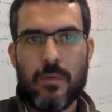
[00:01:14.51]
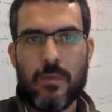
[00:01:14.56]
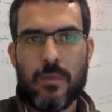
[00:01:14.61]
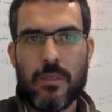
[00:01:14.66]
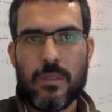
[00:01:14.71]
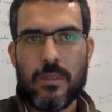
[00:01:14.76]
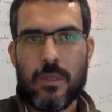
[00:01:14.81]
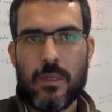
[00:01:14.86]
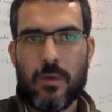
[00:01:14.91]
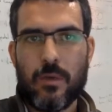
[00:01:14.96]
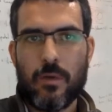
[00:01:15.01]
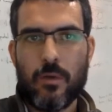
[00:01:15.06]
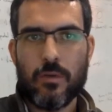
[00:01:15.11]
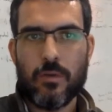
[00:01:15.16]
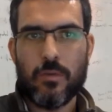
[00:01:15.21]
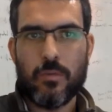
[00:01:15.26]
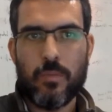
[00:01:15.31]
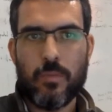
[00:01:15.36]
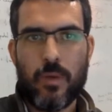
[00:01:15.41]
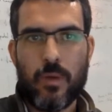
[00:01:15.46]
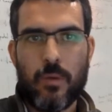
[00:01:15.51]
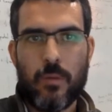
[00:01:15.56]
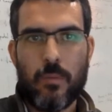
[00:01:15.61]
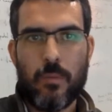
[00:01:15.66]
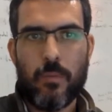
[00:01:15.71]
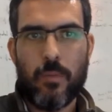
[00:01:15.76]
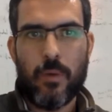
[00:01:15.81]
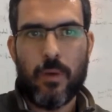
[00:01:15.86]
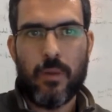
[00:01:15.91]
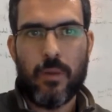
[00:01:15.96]
which is the cost per
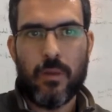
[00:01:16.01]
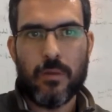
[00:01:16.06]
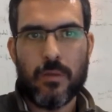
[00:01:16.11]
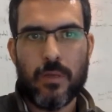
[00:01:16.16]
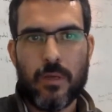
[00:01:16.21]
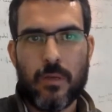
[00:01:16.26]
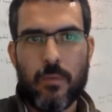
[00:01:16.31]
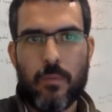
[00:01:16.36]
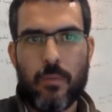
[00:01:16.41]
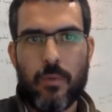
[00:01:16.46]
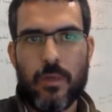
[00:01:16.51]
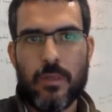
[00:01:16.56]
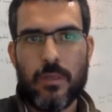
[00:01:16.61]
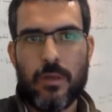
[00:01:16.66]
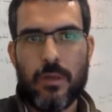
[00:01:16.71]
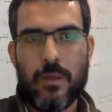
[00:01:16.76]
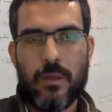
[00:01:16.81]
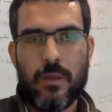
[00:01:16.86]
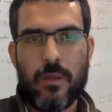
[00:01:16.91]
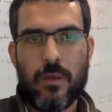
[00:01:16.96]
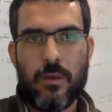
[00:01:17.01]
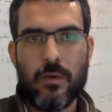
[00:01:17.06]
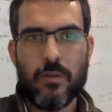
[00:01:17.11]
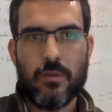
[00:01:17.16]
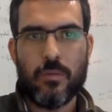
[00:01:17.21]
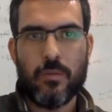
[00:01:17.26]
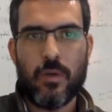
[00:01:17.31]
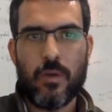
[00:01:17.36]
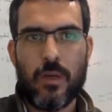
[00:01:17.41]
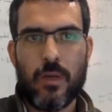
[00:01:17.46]
1,000 impression and the
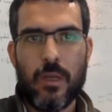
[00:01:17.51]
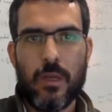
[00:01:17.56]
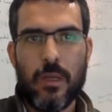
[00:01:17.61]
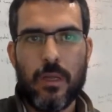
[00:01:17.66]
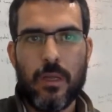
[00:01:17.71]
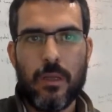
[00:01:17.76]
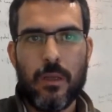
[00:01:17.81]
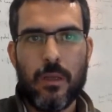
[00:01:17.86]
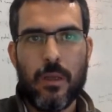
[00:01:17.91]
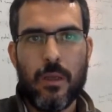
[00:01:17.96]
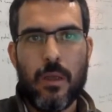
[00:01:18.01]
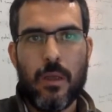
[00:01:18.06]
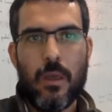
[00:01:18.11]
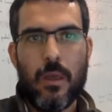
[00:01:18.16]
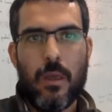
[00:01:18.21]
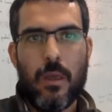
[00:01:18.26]
cost per click.